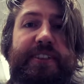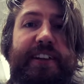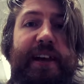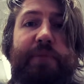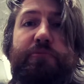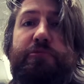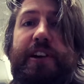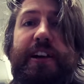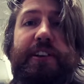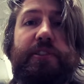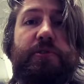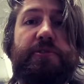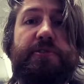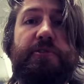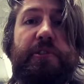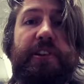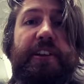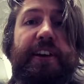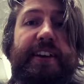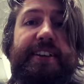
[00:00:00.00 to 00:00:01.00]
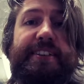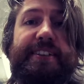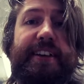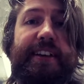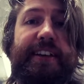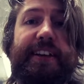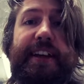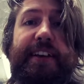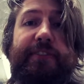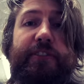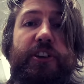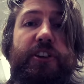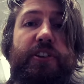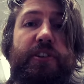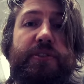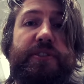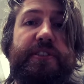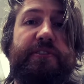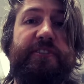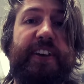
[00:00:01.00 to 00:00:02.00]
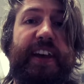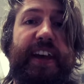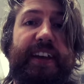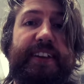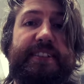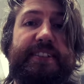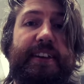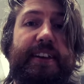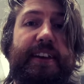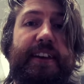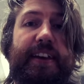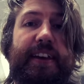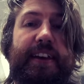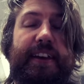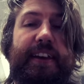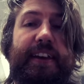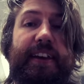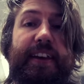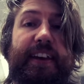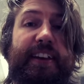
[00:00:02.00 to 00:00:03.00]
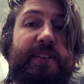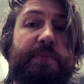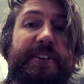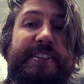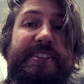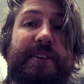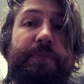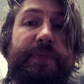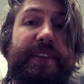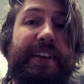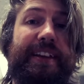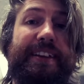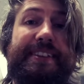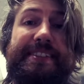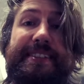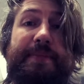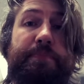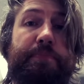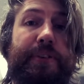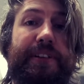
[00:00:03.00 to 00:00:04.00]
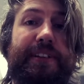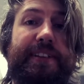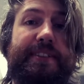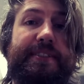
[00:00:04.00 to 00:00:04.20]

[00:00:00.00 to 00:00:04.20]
camera angles or lighting can have a huge effect. It can be something as simple